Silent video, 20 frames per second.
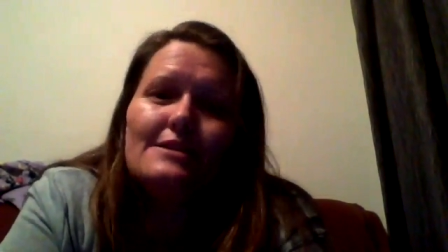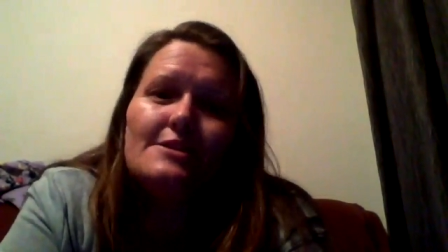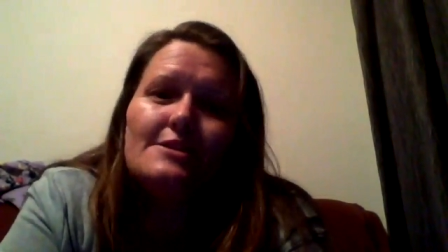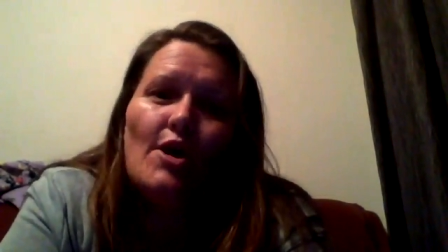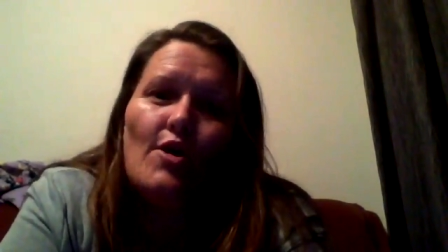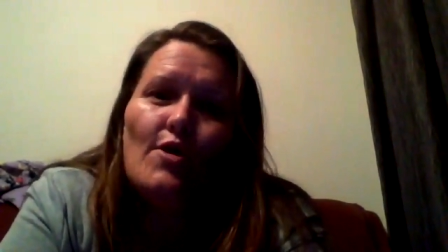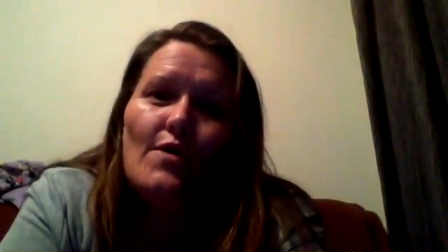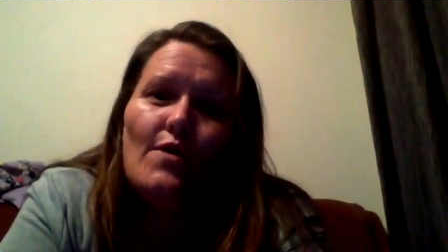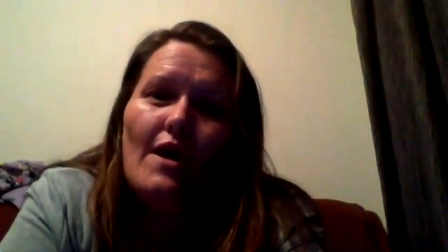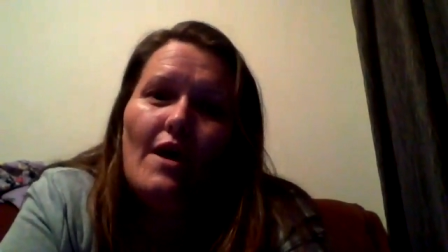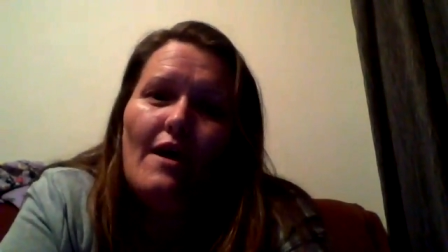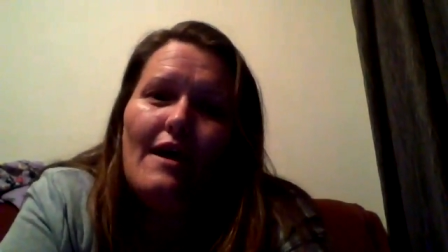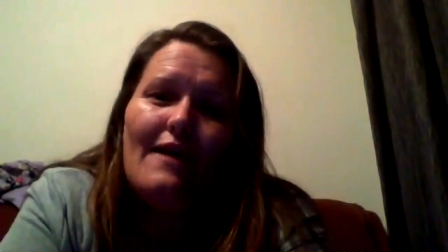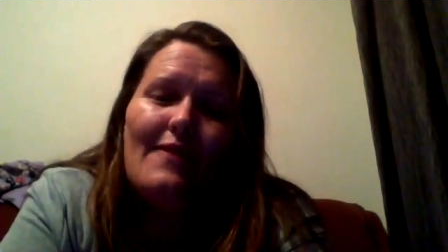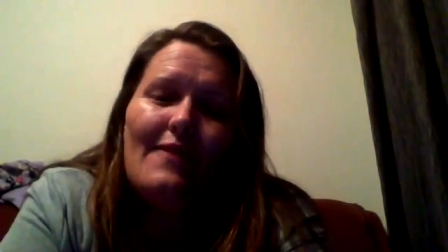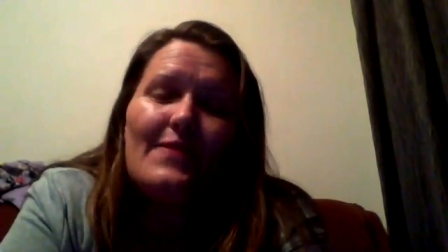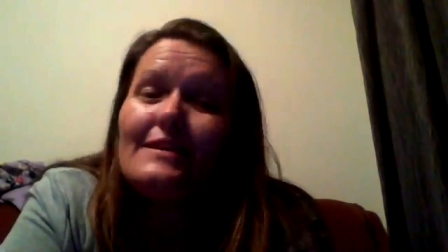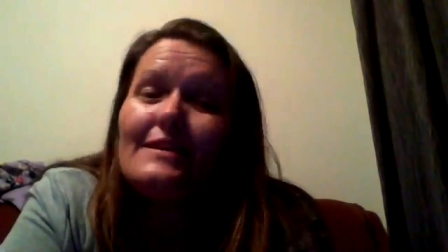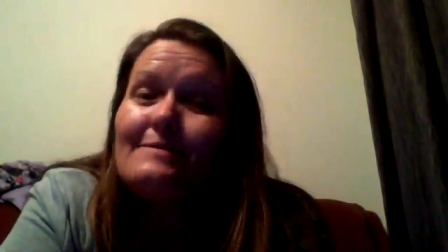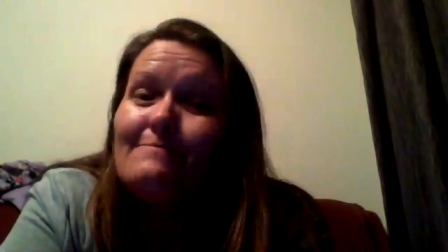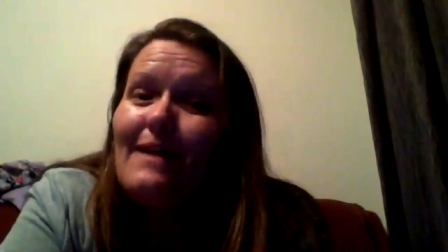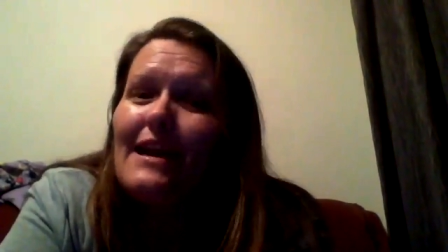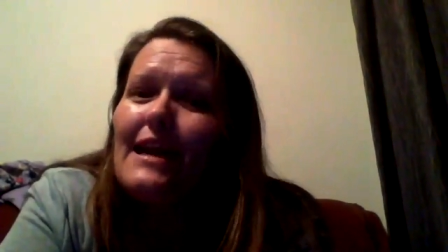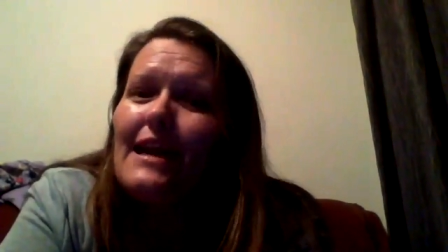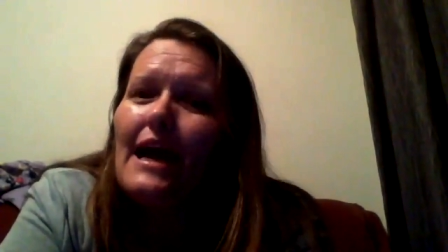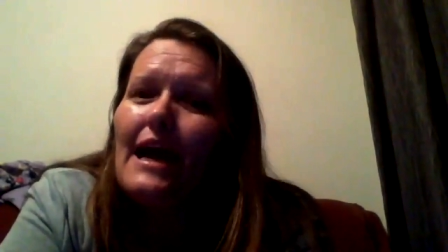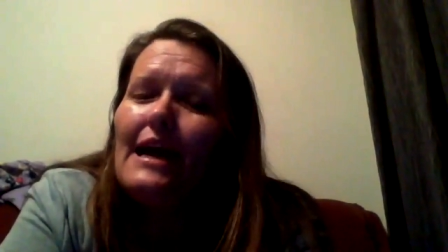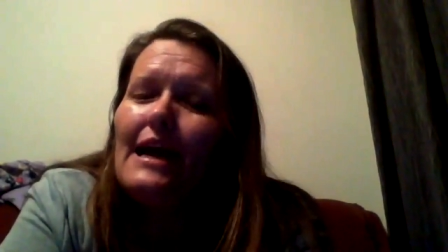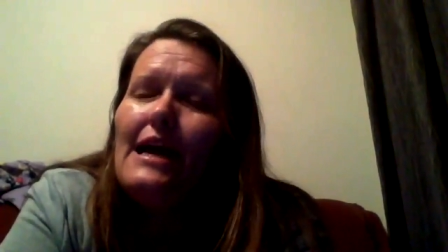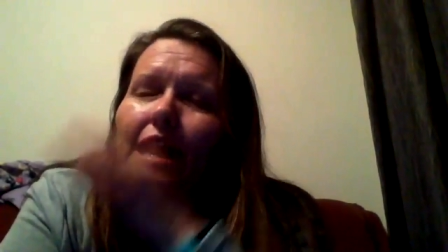So this
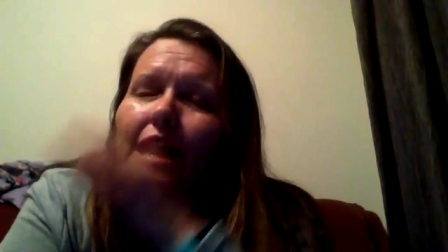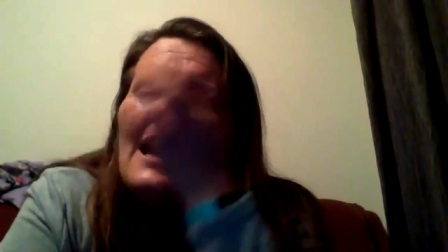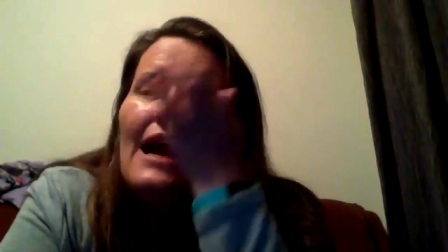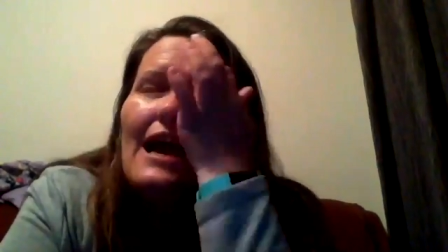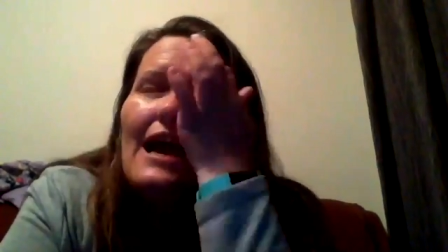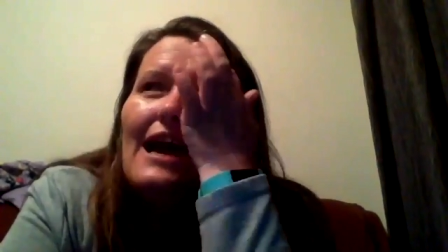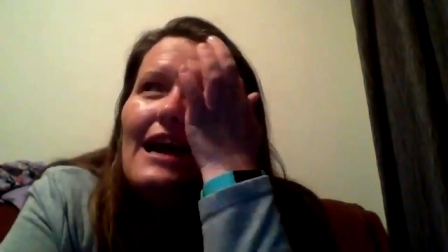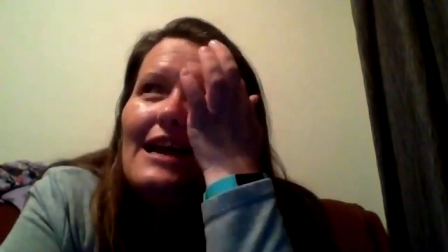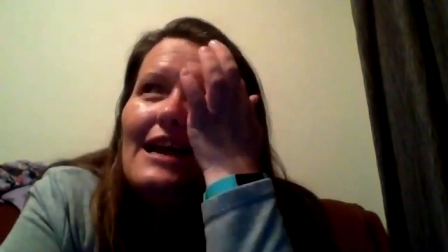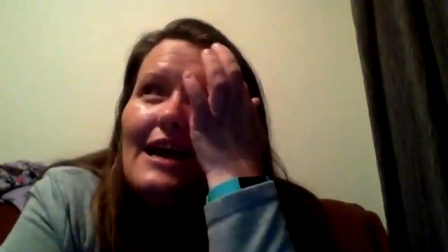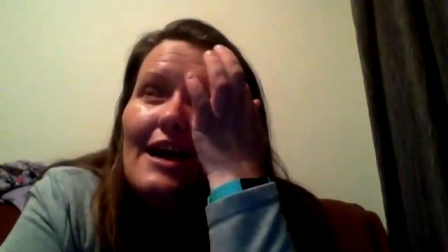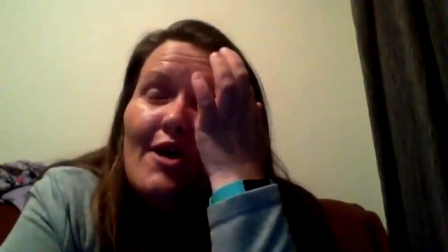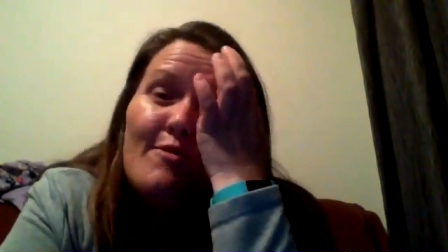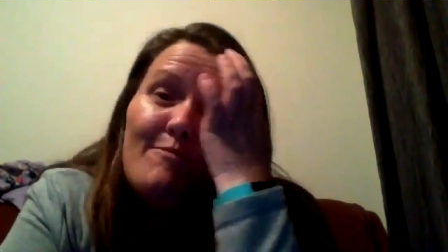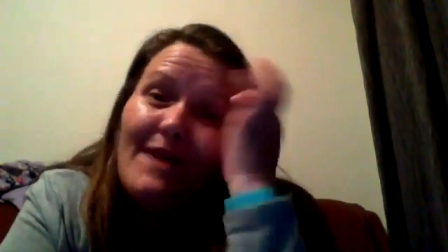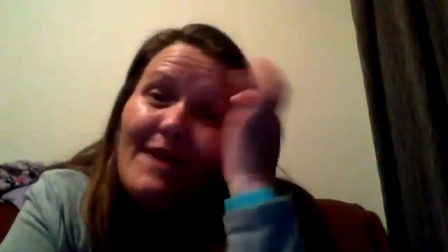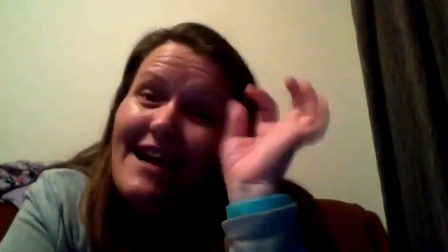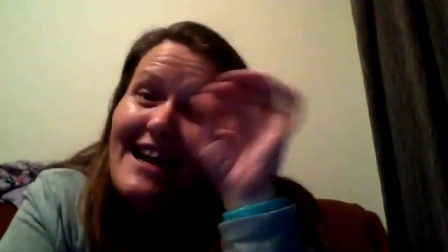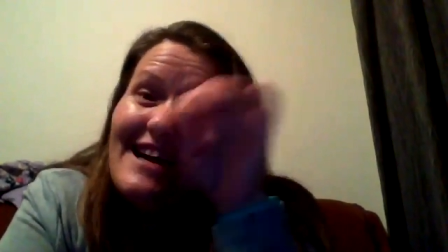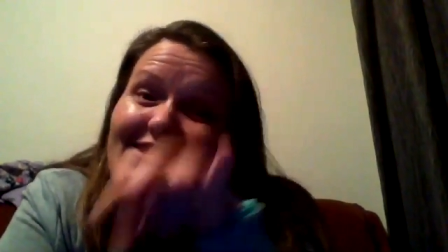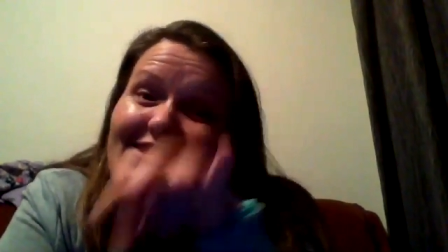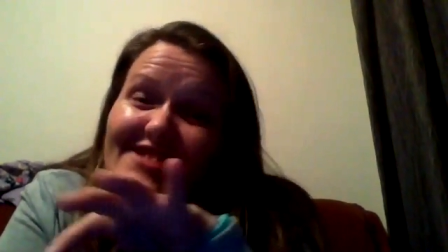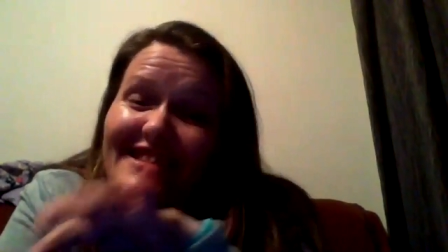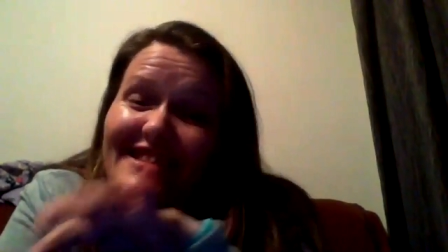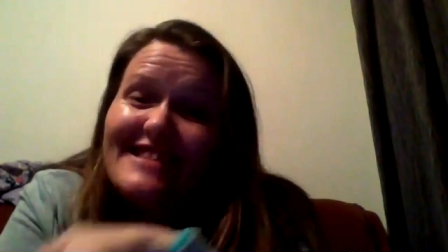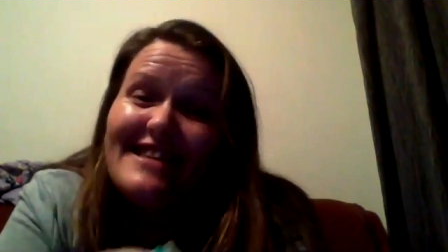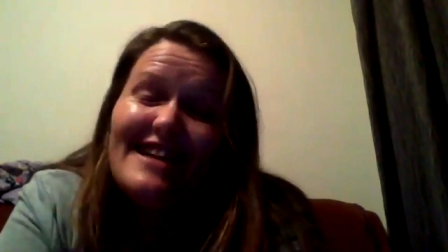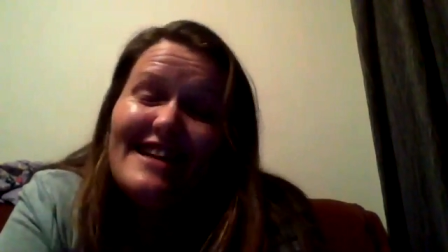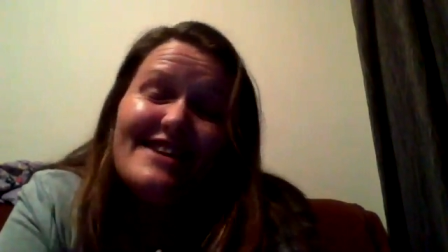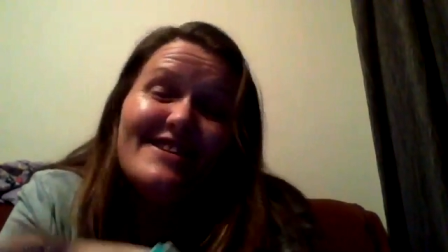Monday, yeah, it'll be
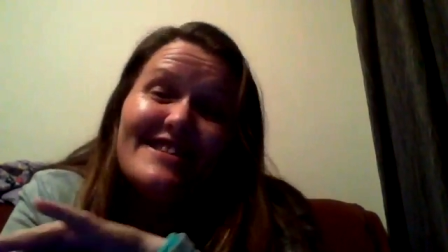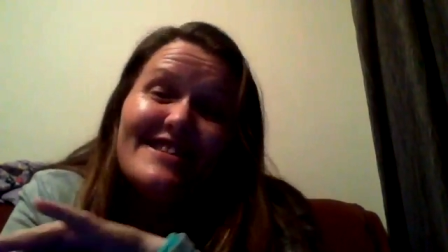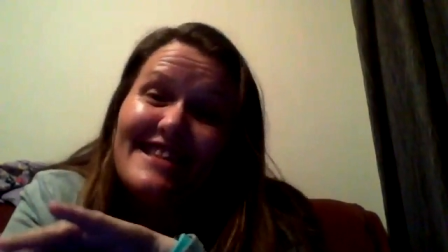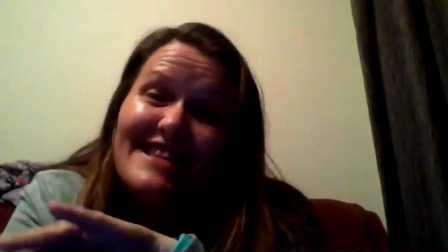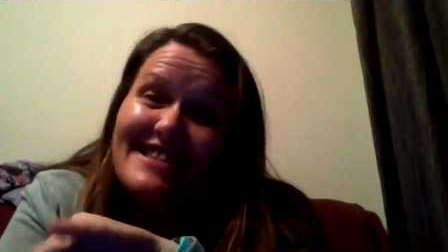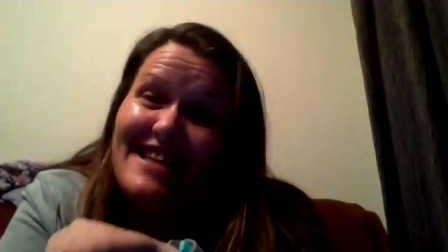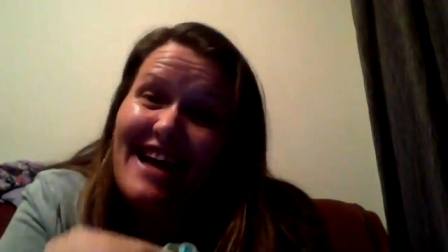interesting because